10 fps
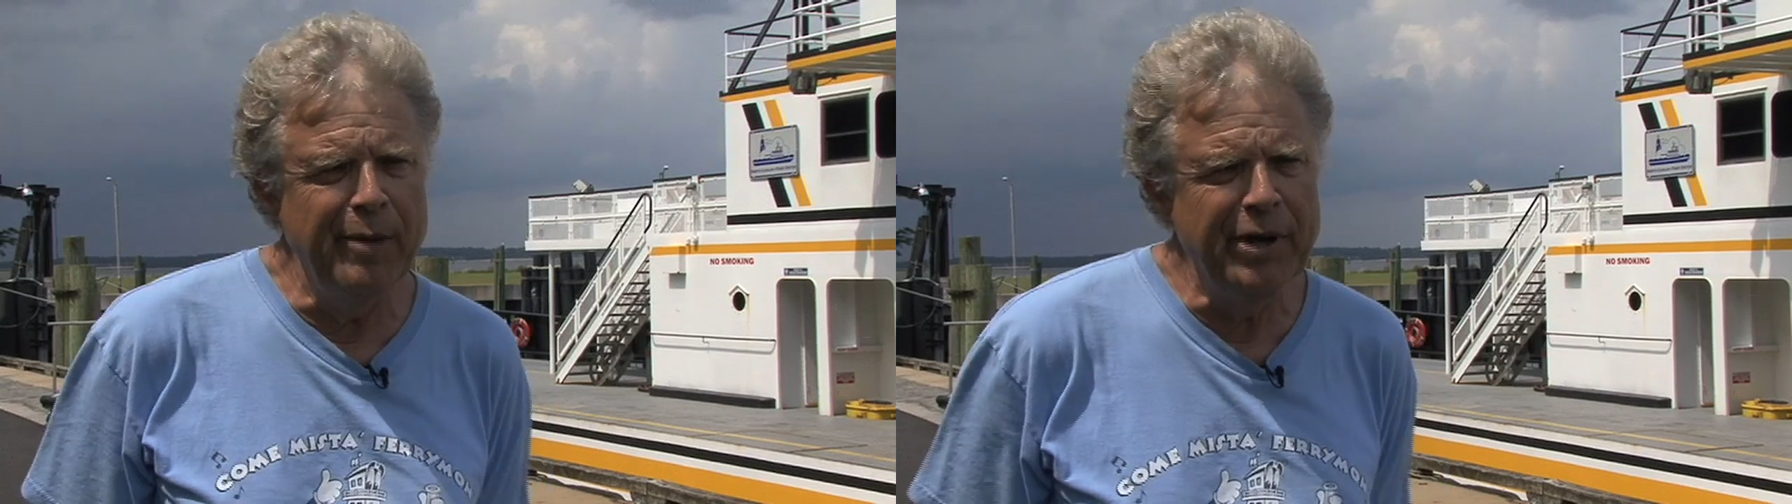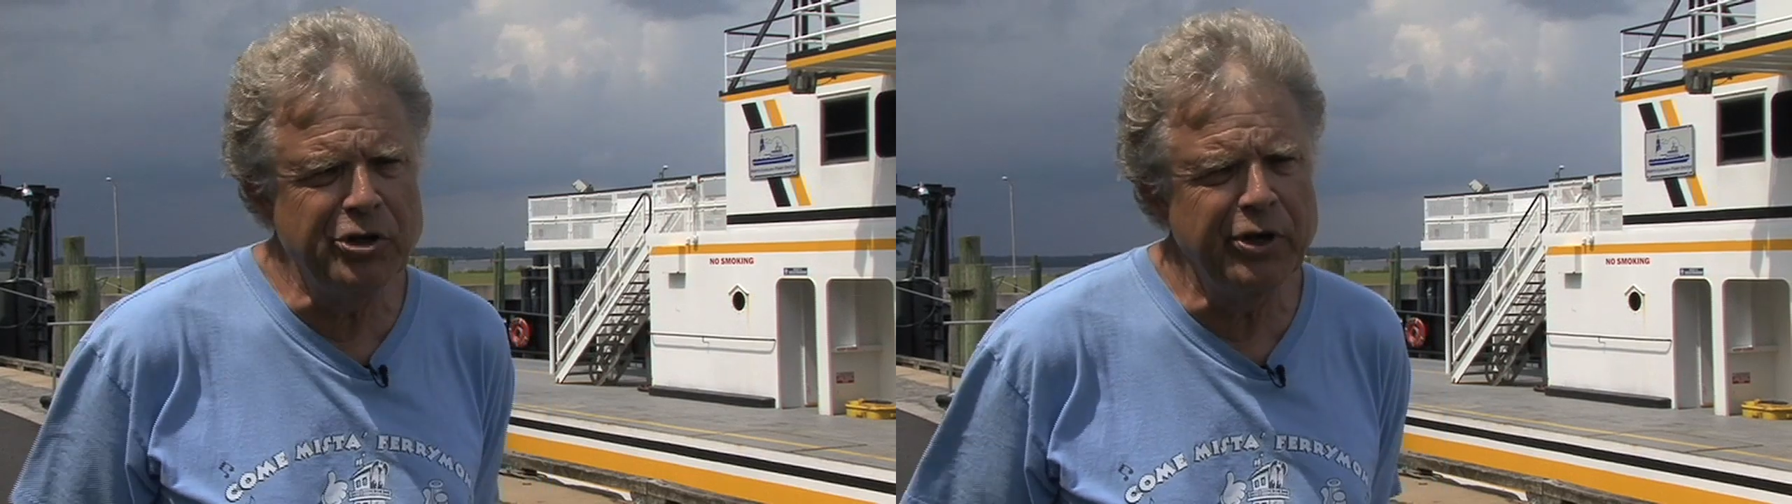by
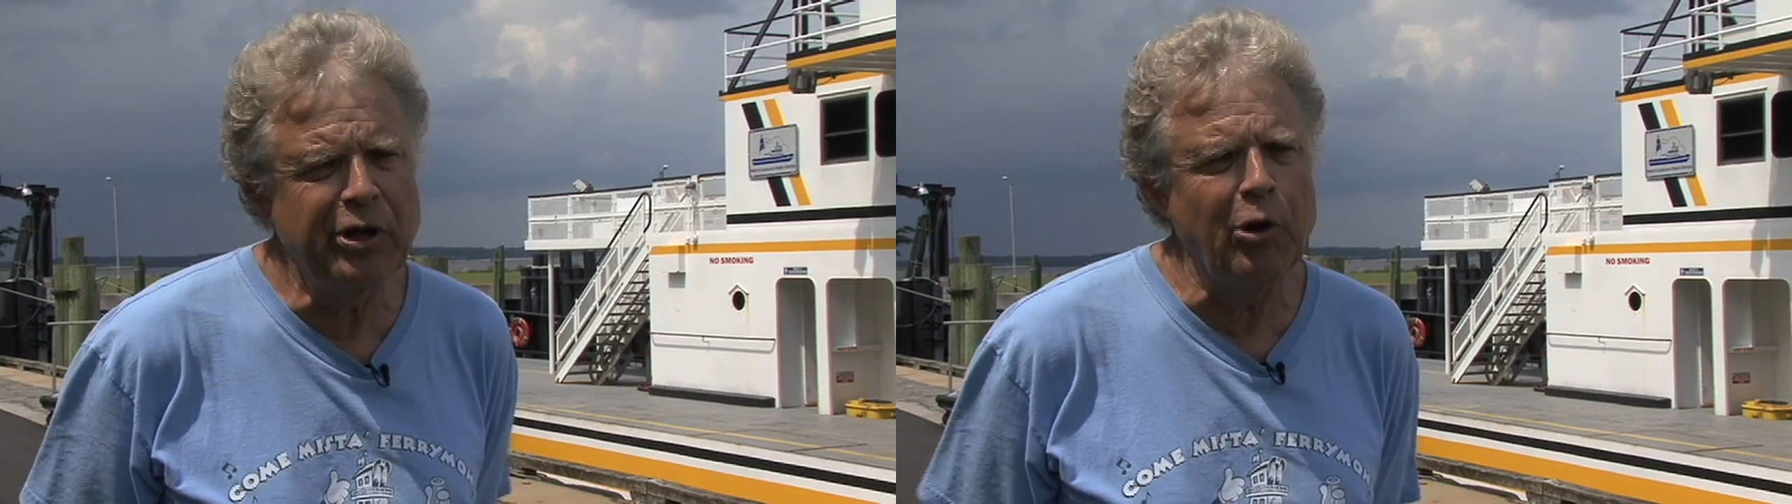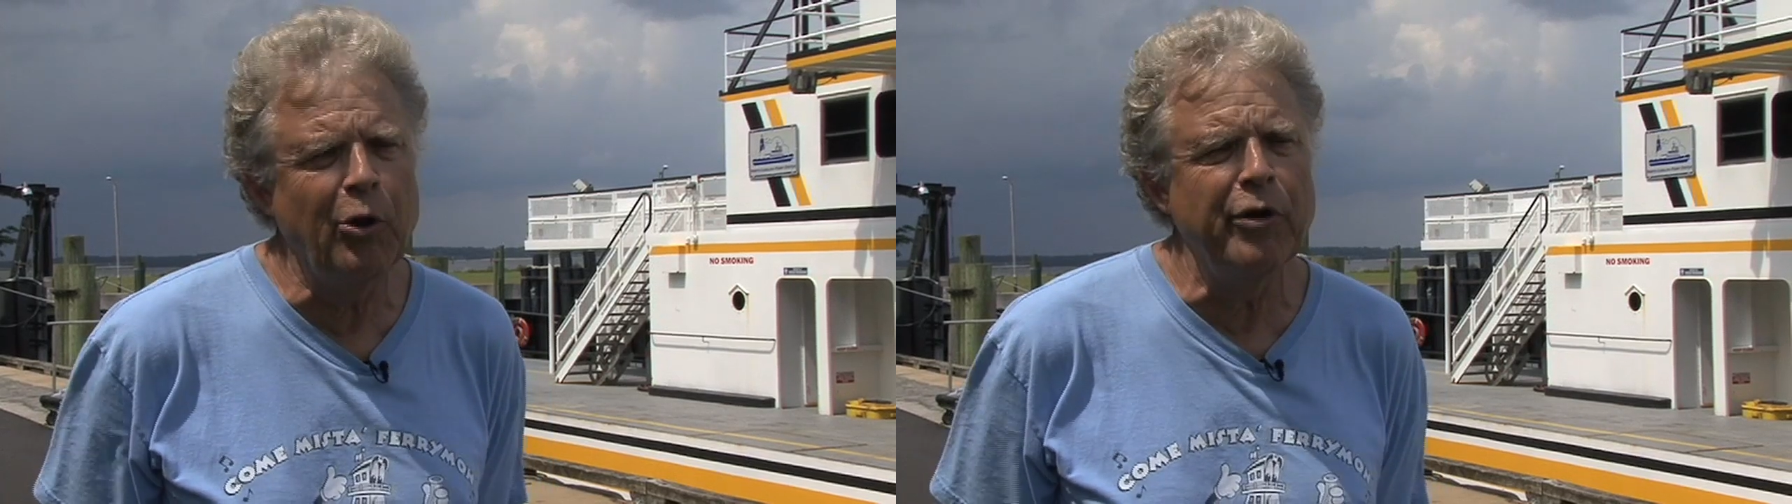measuring
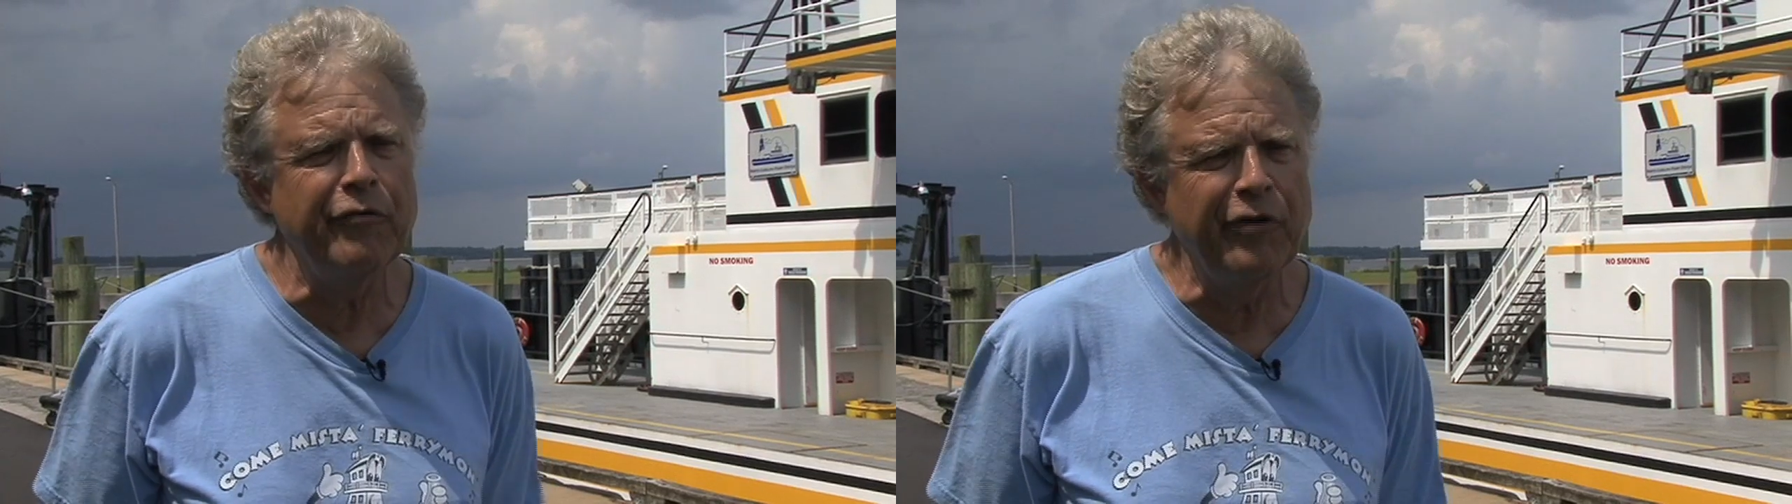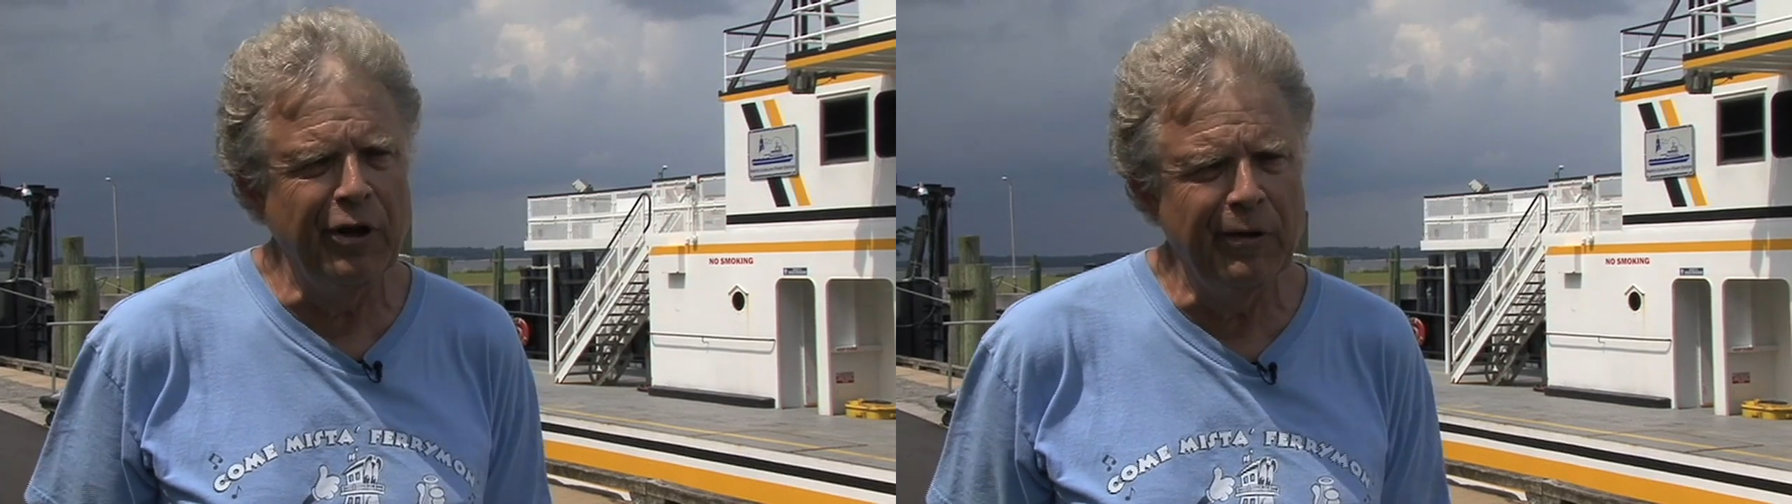
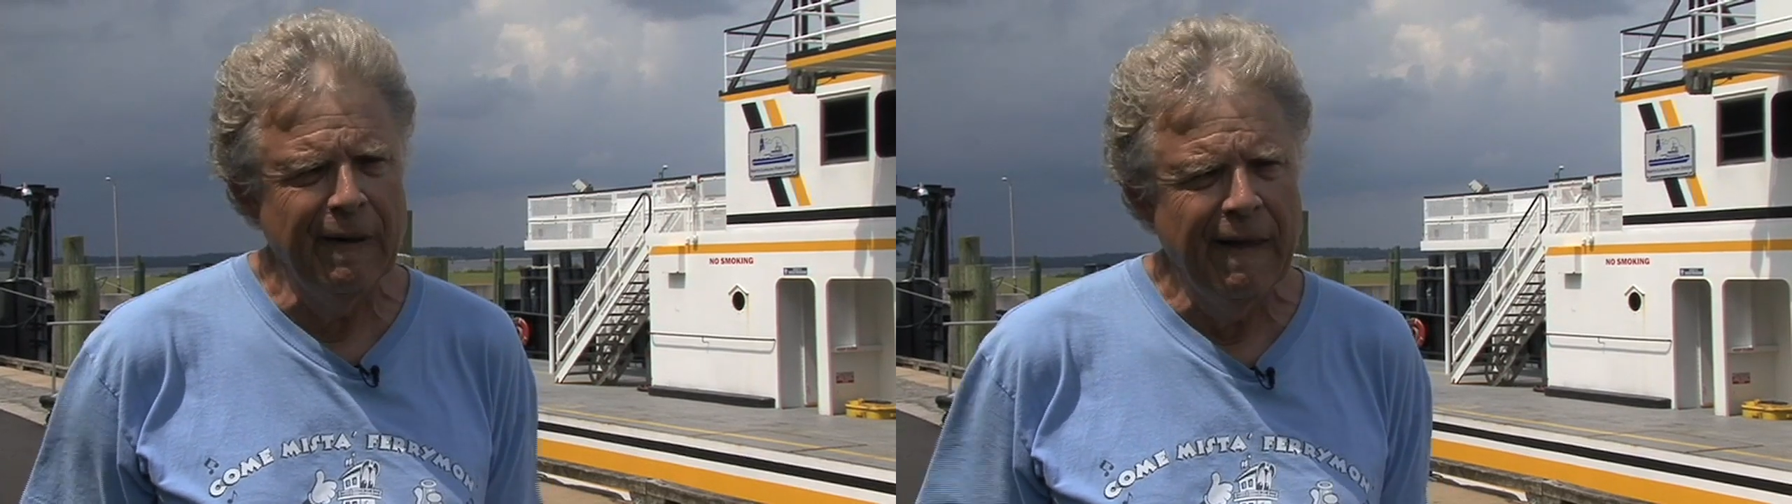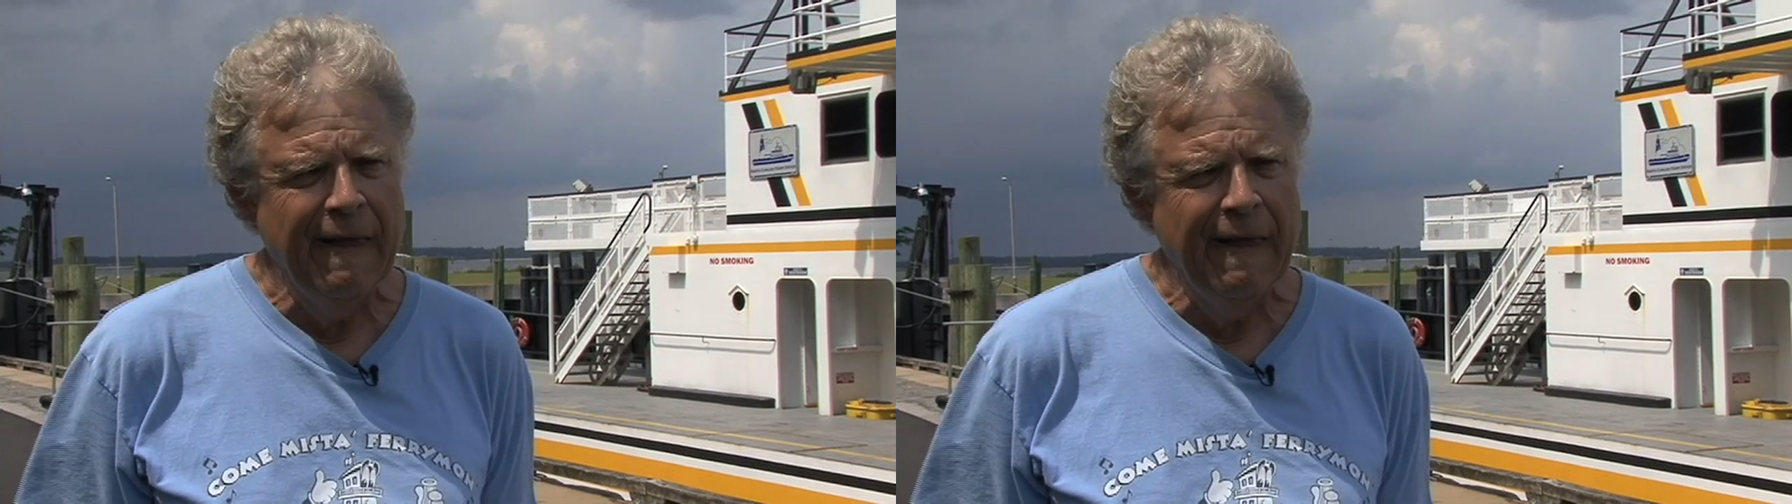chlorophyll,